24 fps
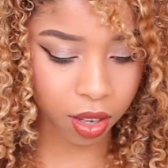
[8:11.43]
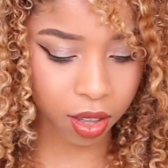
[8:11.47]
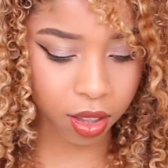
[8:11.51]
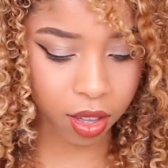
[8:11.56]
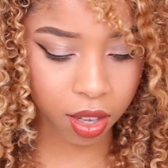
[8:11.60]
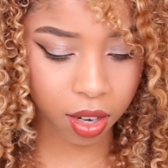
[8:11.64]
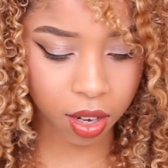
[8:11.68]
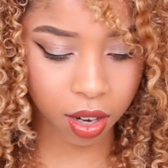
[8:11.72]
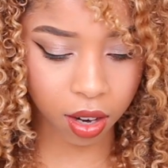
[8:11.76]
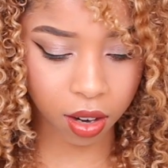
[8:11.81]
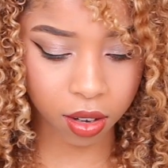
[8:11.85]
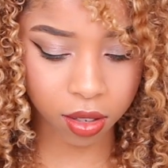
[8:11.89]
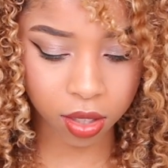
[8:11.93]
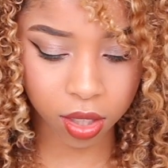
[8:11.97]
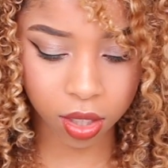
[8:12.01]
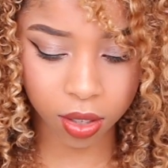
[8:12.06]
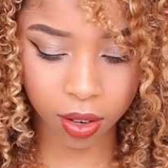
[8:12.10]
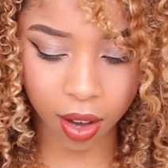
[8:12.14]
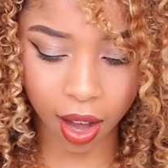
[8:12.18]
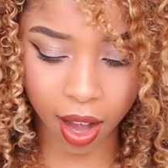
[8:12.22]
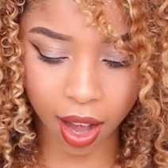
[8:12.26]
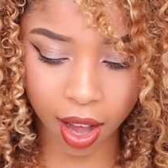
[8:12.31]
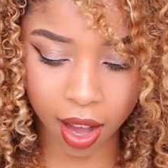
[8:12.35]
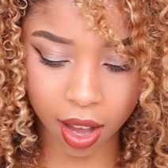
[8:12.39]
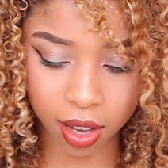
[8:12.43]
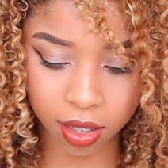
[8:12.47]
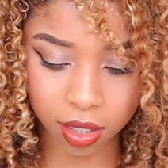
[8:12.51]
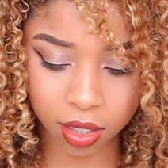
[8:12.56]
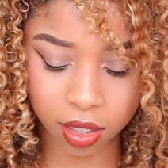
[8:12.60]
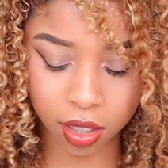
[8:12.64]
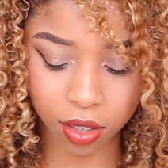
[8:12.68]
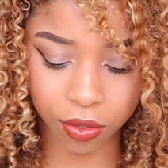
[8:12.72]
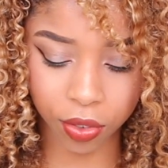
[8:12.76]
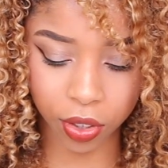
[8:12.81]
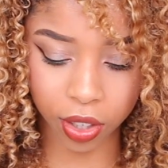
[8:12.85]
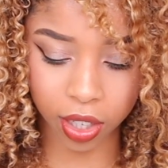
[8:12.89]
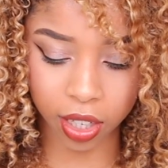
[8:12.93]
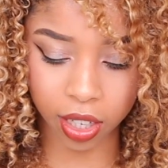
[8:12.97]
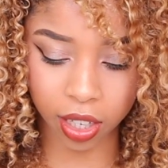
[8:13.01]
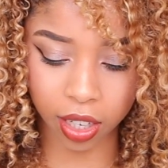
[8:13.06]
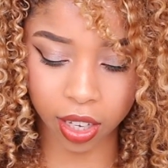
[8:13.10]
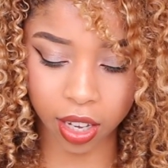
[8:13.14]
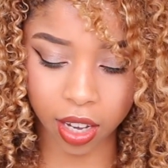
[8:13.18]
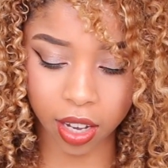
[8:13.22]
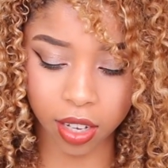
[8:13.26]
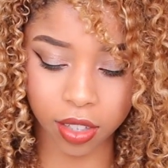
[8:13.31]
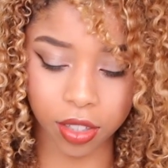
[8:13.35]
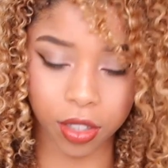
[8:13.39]
And then it also asks if you're gonna
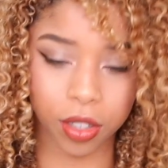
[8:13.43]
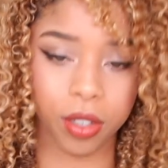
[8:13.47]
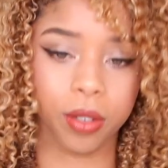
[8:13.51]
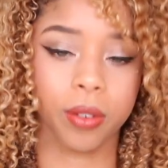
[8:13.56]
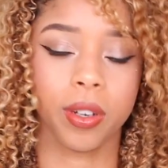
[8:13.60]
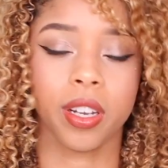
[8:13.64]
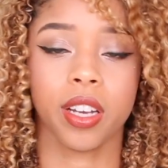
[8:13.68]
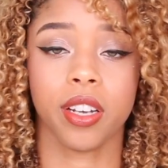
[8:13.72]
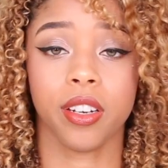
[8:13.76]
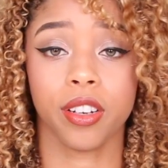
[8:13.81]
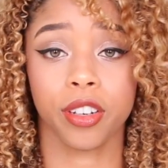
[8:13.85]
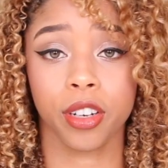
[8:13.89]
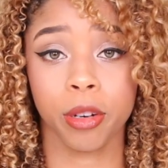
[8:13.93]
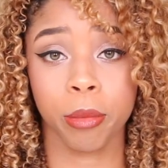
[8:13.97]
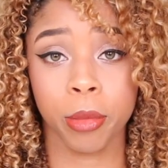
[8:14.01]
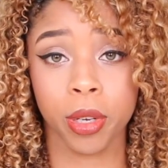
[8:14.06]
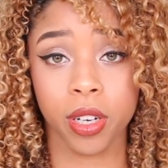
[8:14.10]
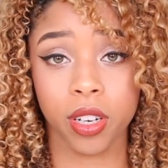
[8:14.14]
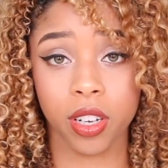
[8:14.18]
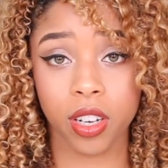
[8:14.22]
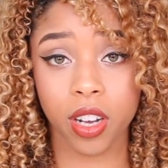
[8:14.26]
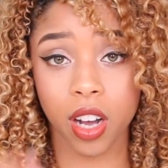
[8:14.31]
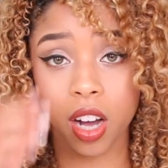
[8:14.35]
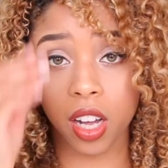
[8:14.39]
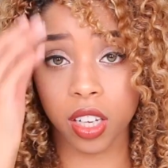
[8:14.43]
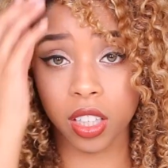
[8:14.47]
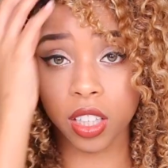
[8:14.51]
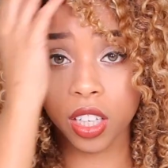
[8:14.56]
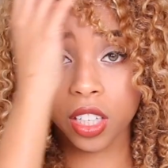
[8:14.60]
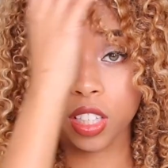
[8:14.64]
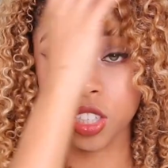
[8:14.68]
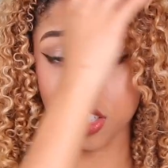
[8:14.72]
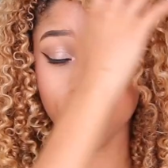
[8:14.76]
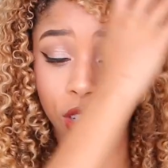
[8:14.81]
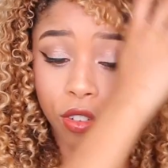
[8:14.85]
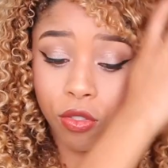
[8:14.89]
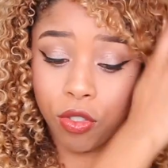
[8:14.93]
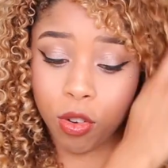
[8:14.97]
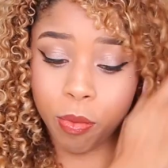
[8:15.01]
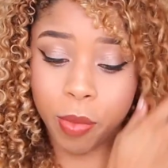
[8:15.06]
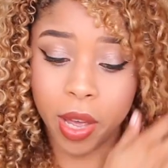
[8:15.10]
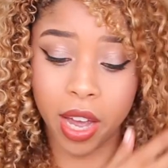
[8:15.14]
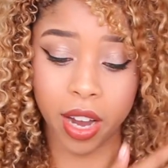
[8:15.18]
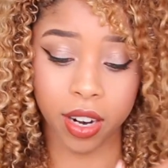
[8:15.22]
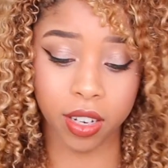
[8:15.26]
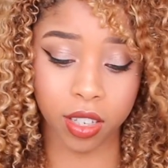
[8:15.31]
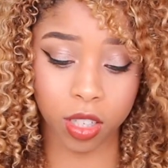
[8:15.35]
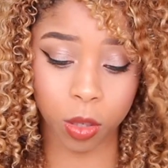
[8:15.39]
get a degree at your community college. So for
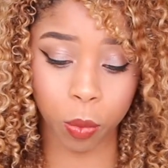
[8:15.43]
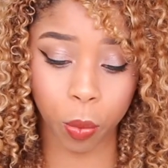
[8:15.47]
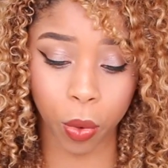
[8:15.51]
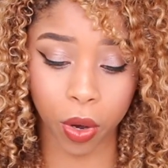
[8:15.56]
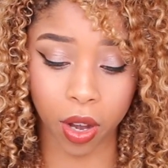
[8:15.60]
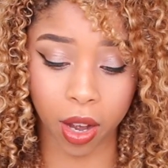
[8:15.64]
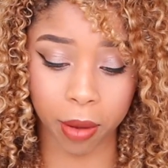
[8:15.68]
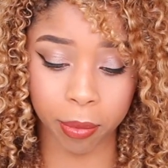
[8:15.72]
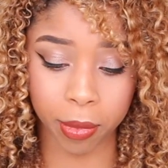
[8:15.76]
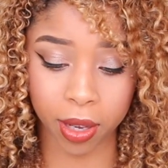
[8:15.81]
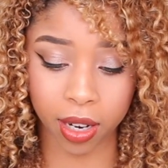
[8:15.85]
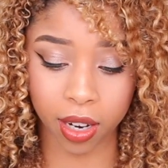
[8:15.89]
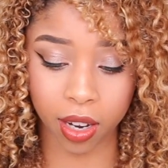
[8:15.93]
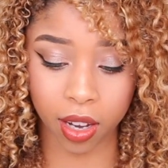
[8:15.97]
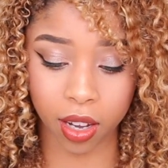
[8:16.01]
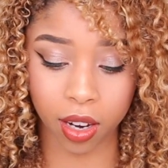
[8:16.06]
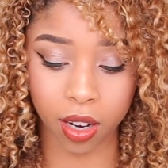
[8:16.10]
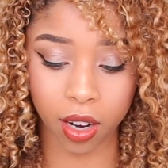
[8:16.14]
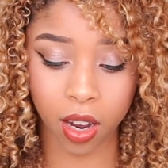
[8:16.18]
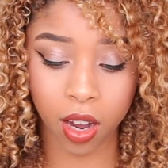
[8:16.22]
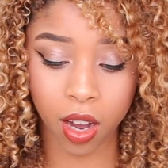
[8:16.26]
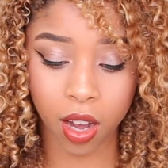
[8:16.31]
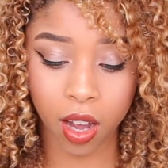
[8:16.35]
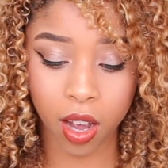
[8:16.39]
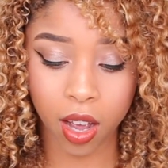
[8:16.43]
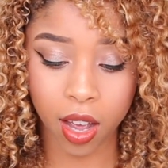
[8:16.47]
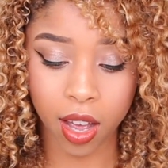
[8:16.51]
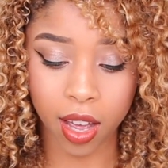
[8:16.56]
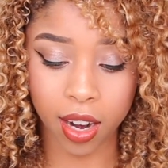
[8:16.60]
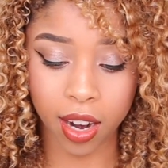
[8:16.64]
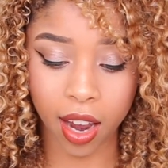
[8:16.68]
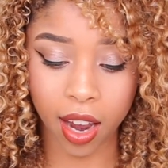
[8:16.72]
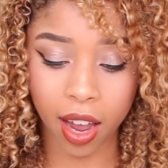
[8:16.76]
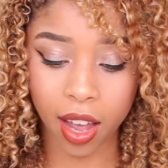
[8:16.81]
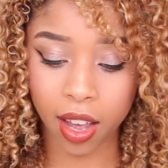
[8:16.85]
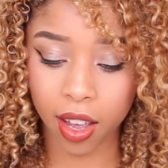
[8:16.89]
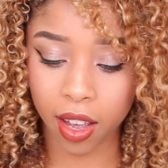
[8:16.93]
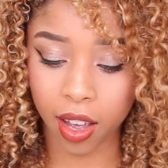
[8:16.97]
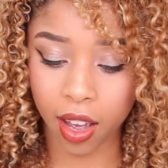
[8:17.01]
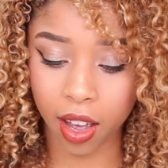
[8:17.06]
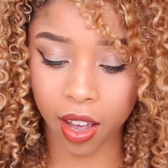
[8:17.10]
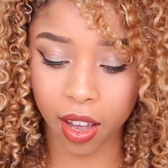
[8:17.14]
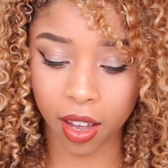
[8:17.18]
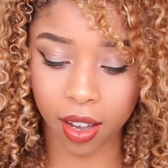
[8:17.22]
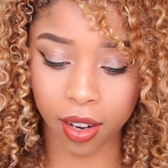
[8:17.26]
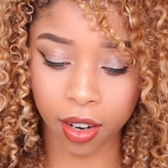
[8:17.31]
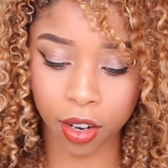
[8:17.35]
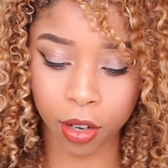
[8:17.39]
me, I just put I'm getting an
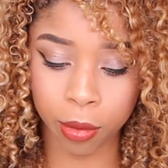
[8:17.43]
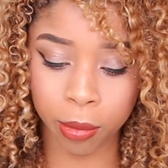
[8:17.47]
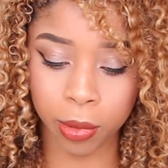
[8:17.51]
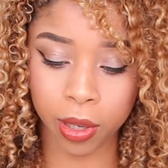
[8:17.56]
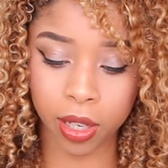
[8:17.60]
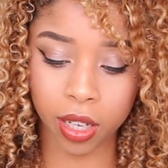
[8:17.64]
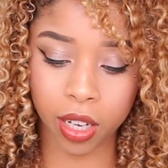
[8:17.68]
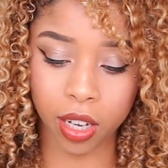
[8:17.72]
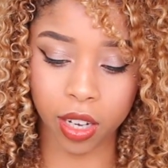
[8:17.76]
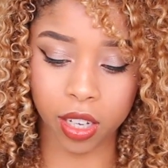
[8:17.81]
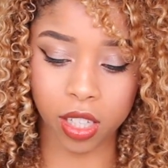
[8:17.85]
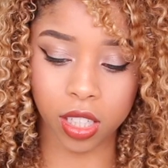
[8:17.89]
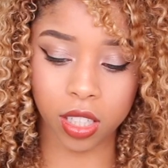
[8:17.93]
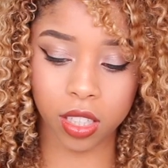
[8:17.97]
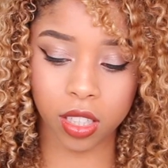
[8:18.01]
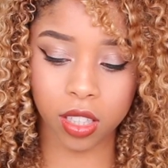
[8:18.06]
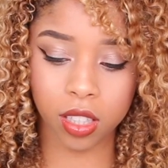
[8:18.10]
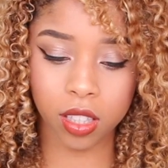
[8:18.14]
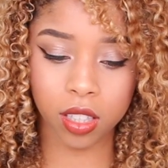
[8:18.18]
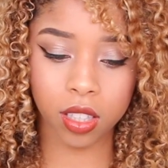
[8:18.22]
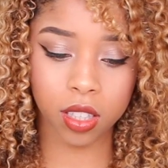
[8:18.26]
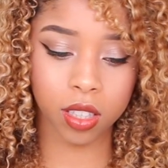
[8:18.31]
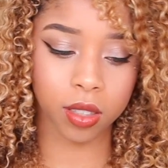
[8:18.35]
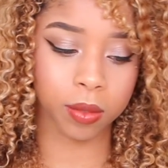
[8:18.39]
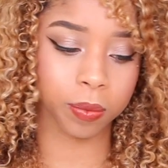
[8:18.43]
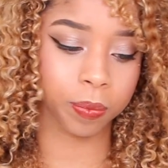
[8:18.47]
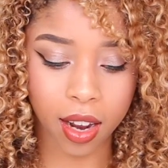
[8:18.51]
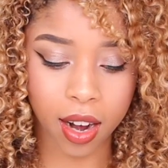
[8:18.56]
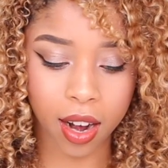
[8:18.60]
AA in communications.